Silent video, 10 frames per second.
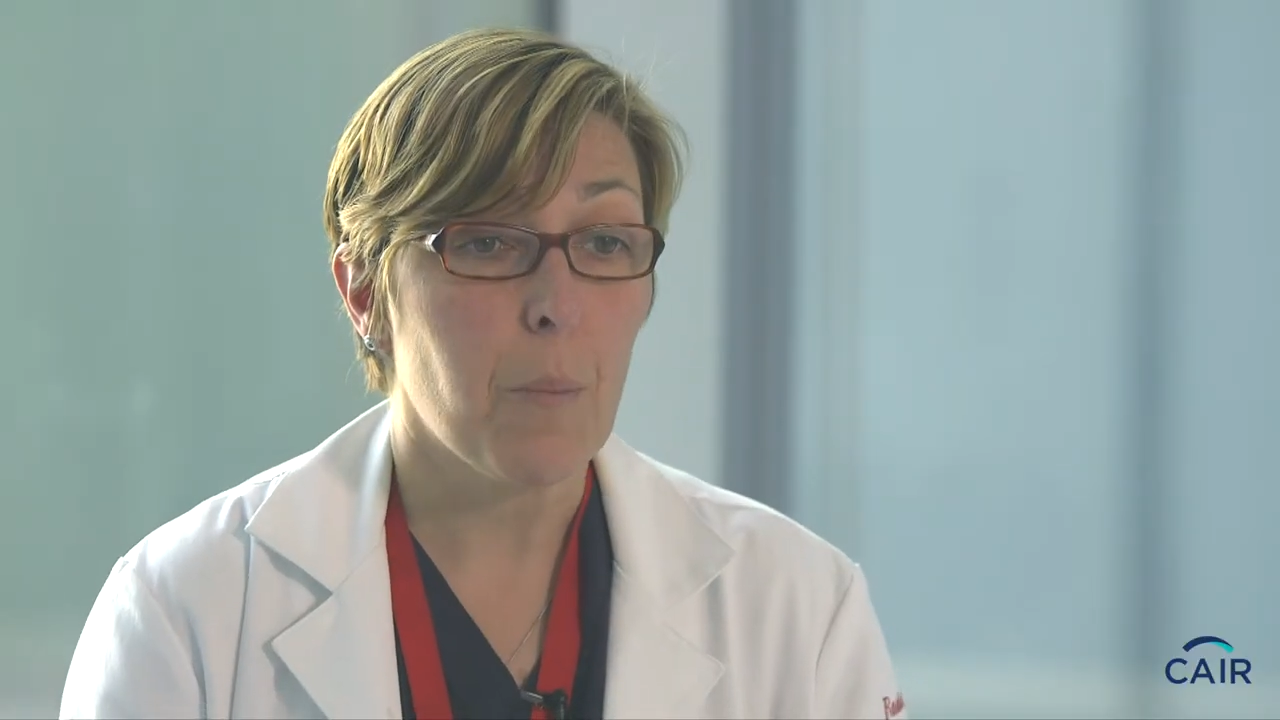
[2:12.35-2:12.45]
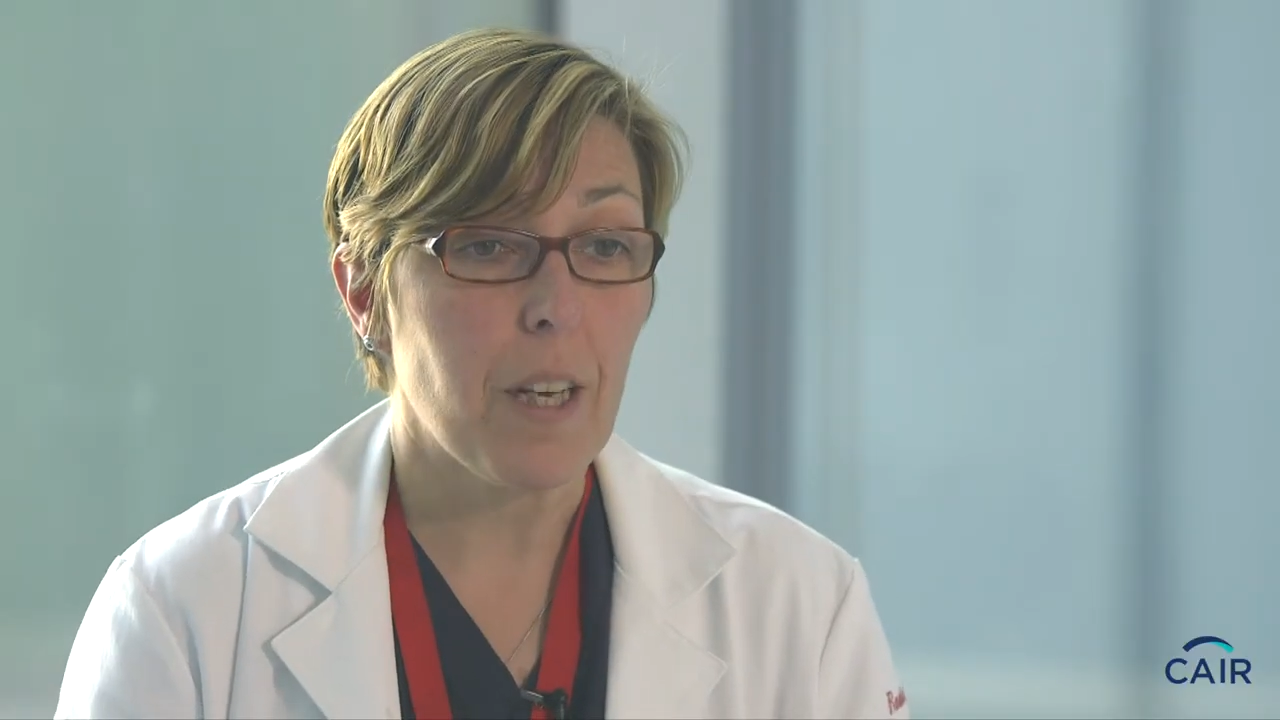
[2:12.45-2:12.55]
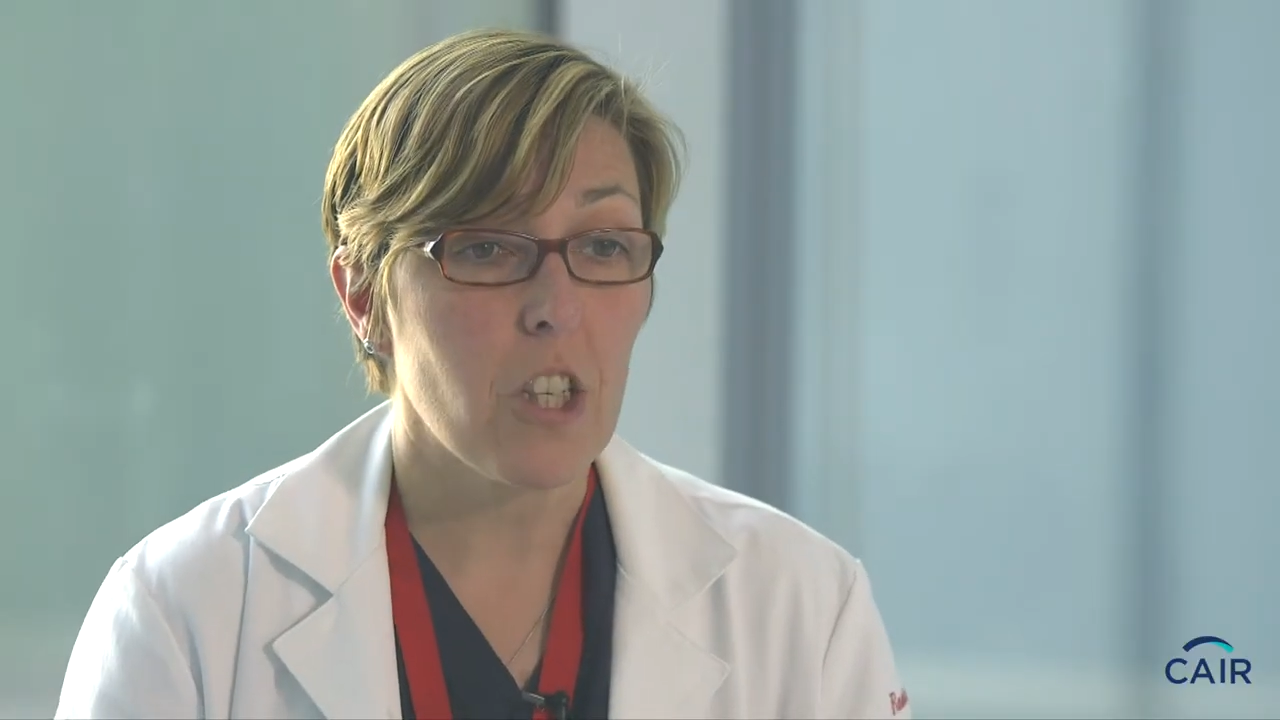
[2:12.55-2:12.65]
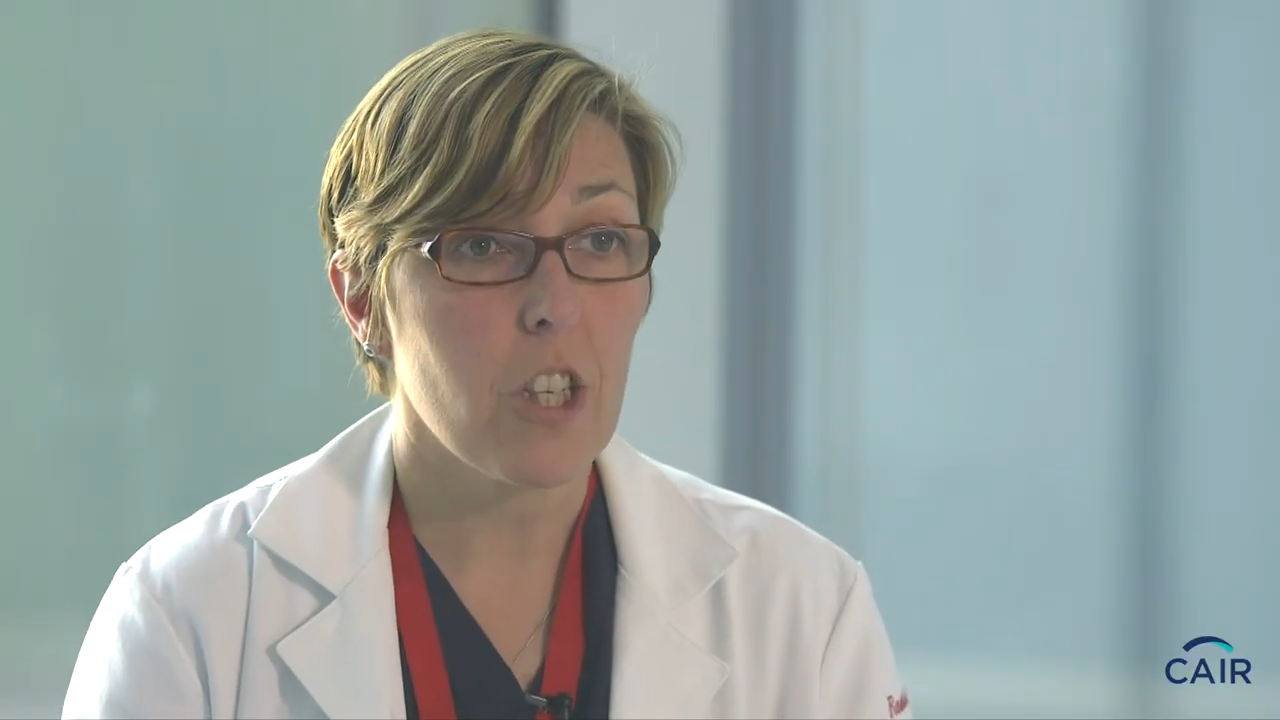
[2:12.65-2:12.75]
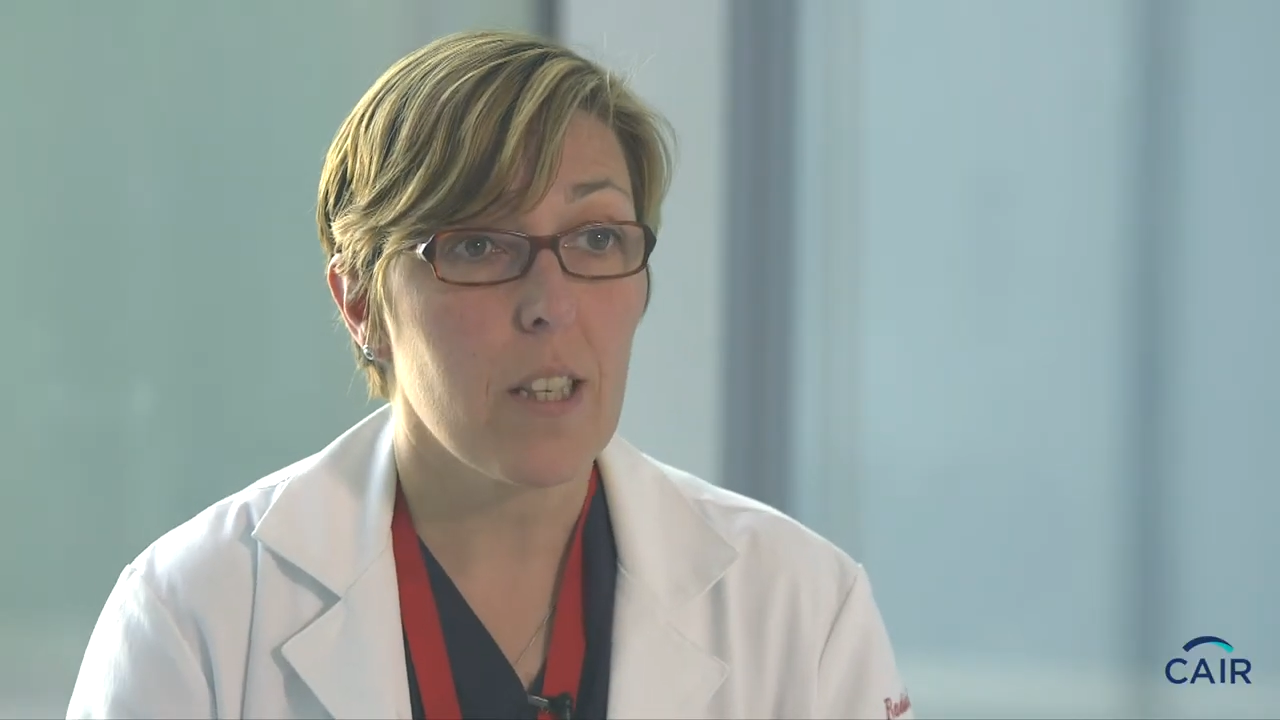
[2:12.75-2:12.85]

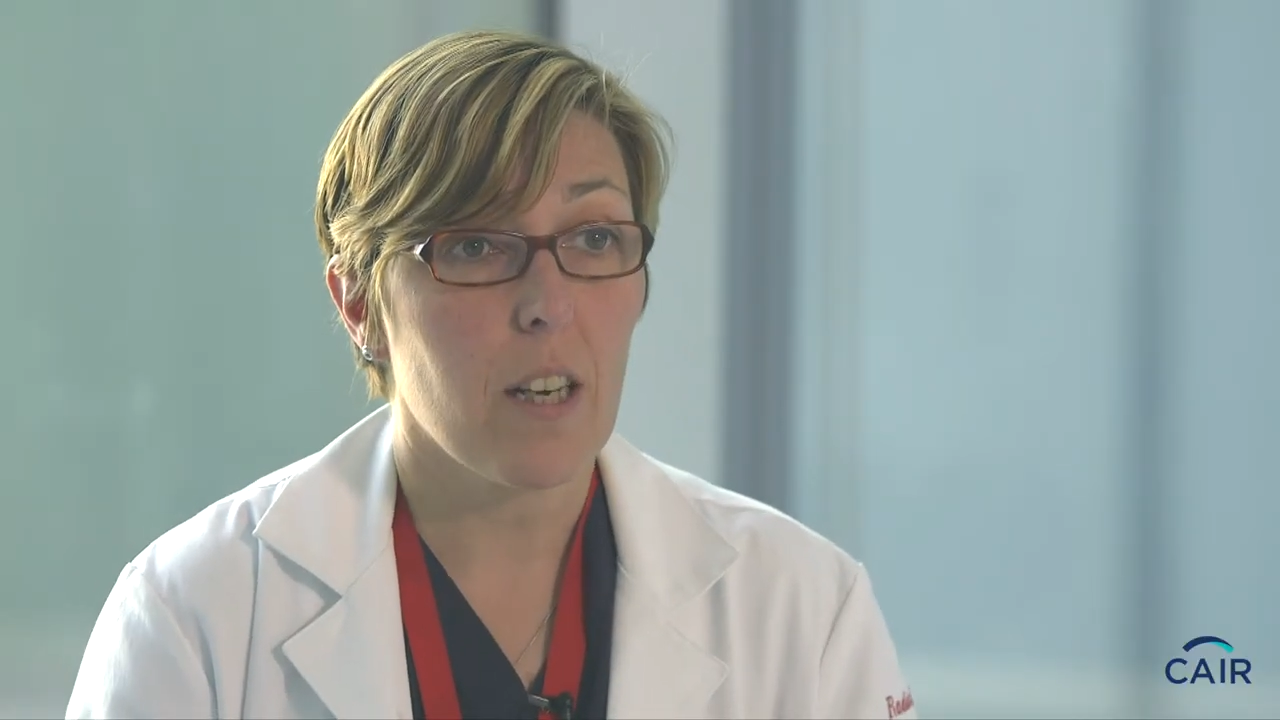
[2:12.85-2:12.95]
patients